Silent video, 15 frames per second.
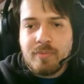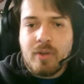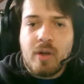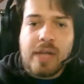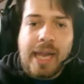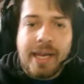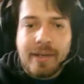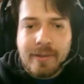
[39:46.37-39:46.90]

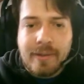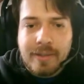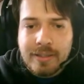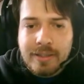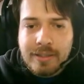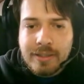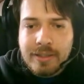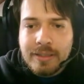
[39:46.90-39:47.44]
Okay,
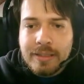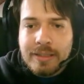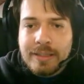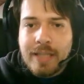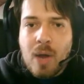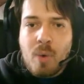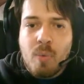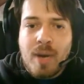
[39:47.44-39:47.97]

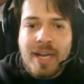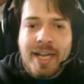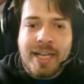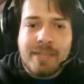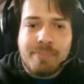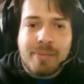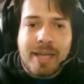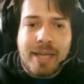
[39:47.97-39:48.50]
now when I
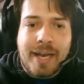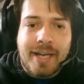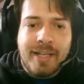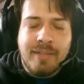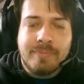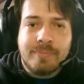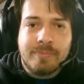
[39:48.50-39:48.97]
hit play,